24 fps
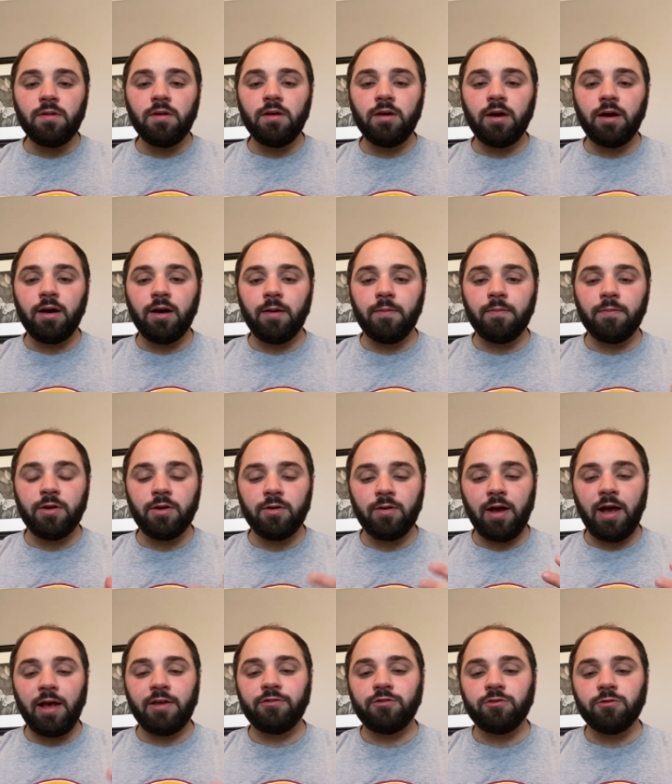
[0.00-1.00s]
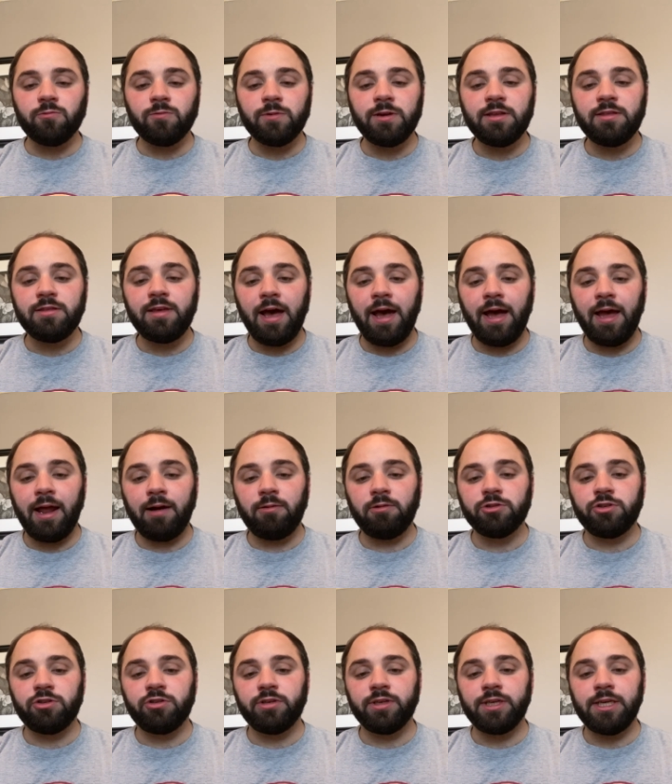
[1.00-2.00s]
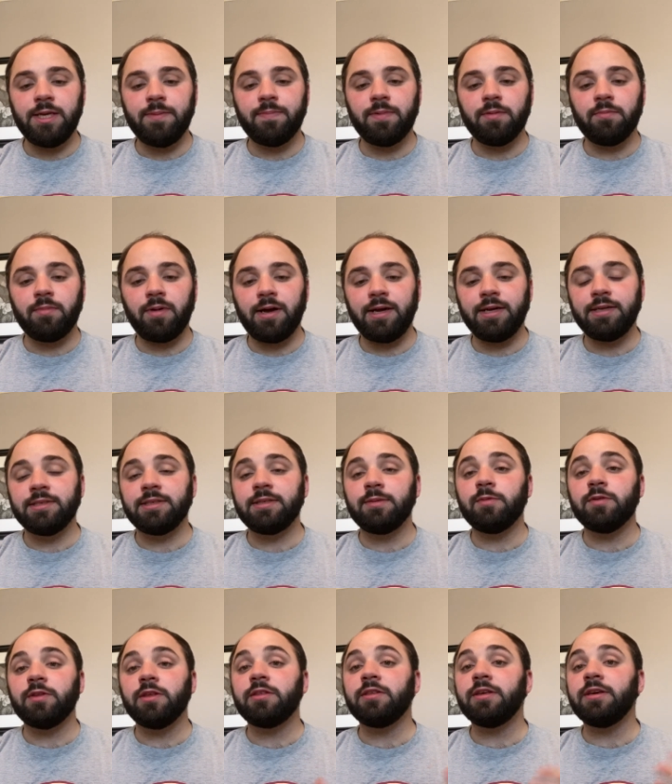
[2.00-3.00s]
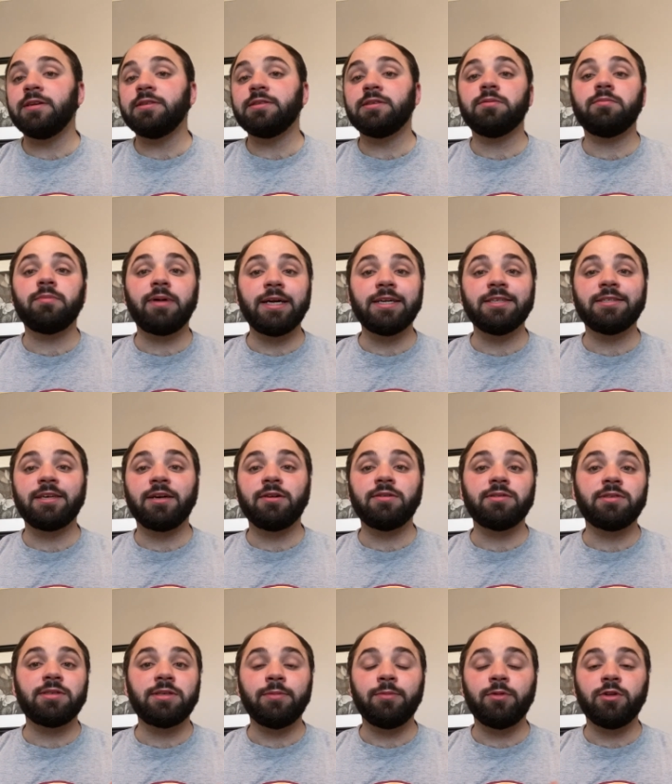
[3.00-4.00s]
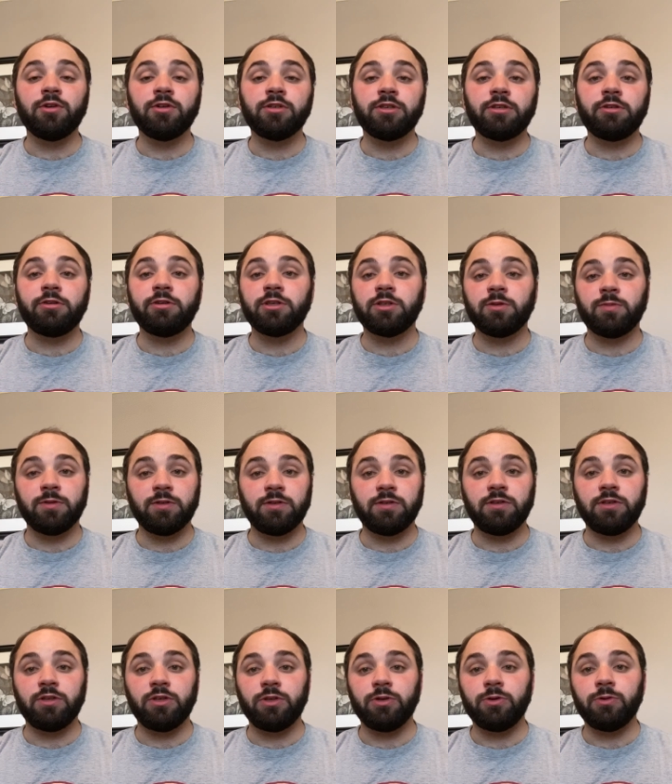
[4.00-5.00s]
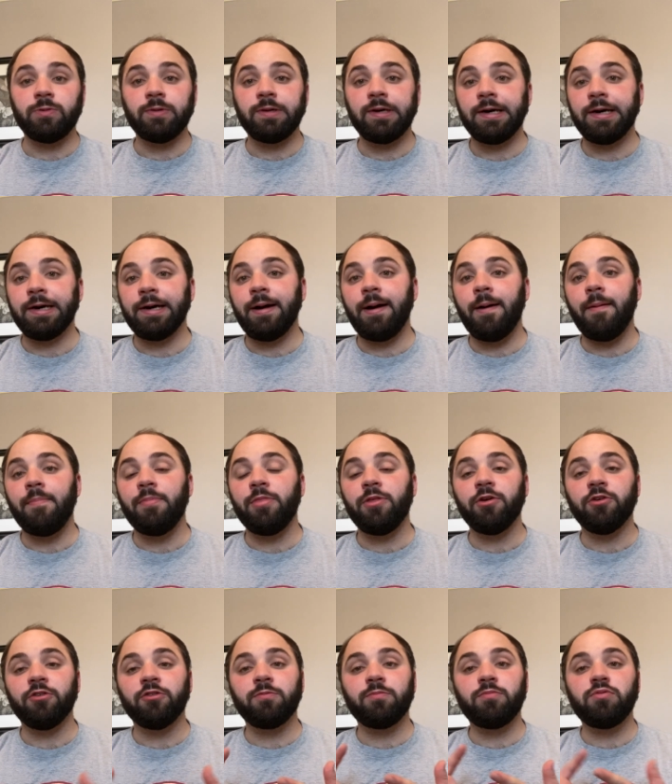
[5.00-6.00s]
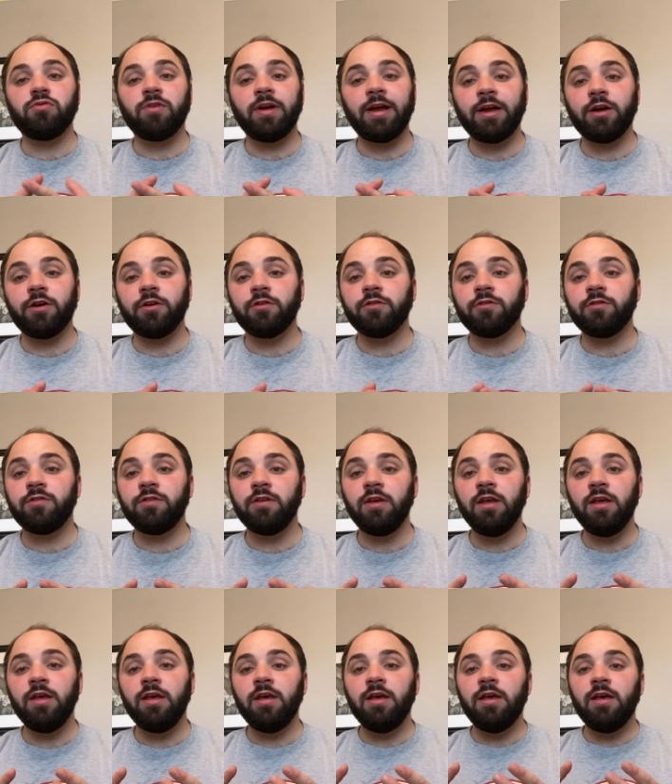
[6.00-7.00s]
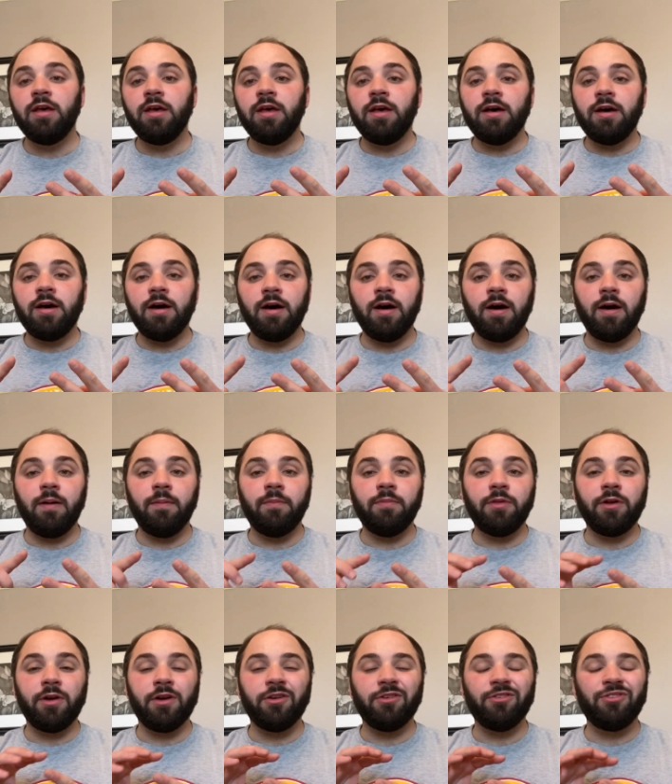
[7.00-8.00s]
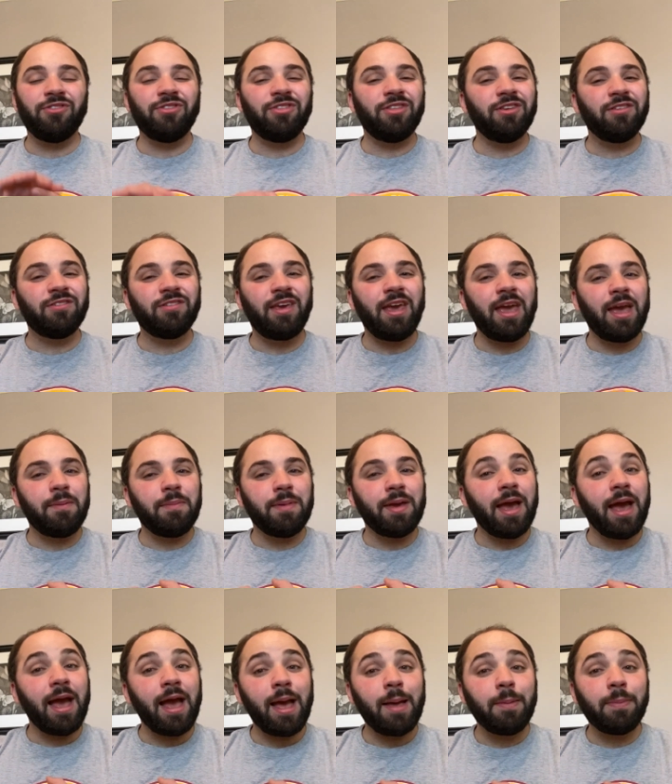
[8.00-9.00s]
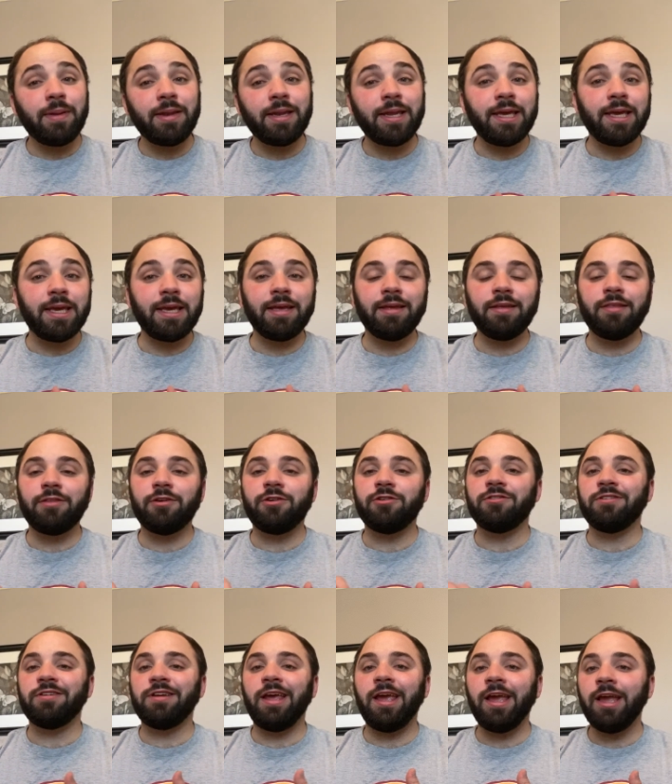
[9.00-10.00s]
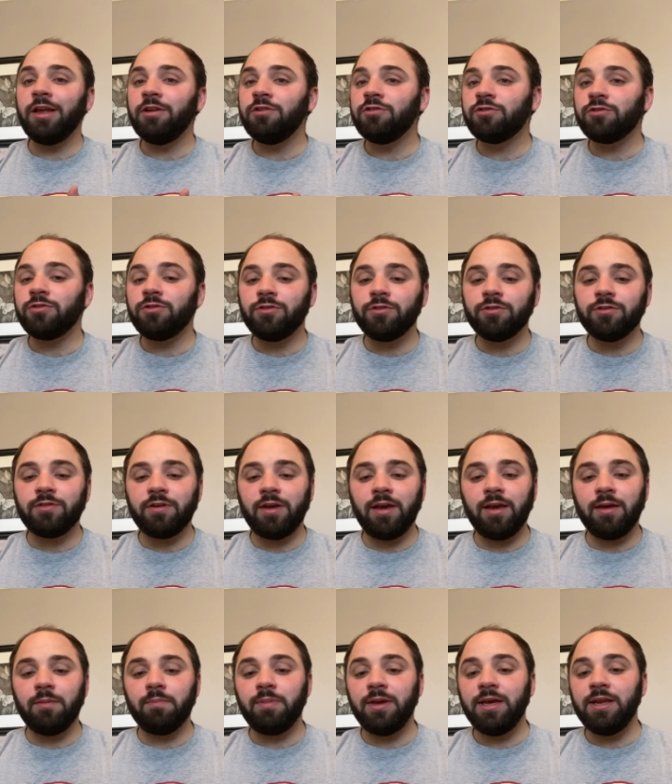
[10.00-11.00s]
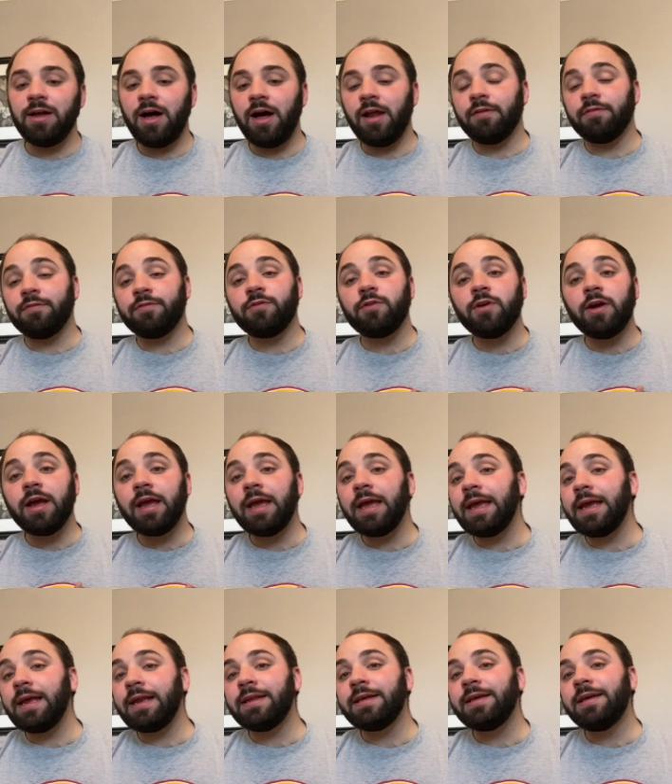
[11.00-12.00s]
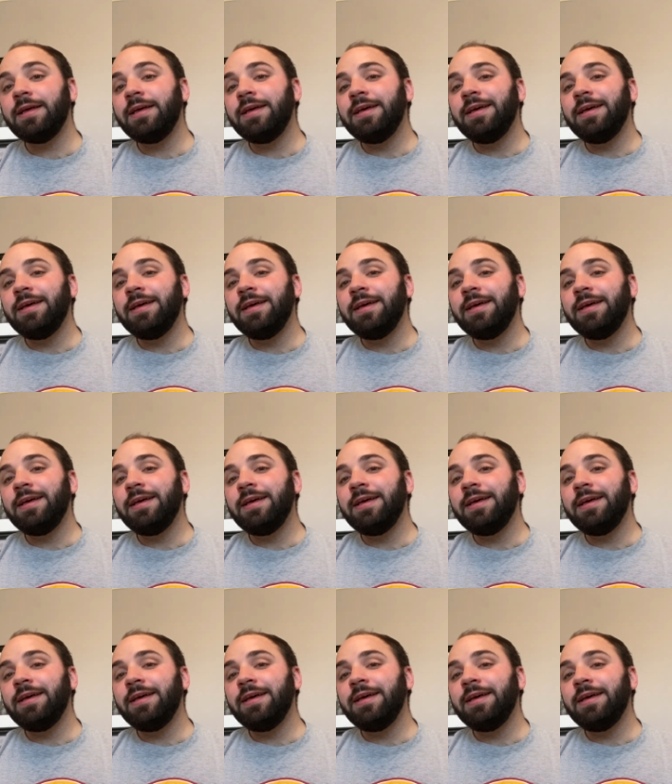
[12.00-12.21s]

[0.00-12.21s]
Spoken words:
you know, as you read that, I want you to keep in mind some of the things that might sound similar to Christmas to you. There's prayers, there's this can't be happening, there's an angel saying, "Be not afraid,"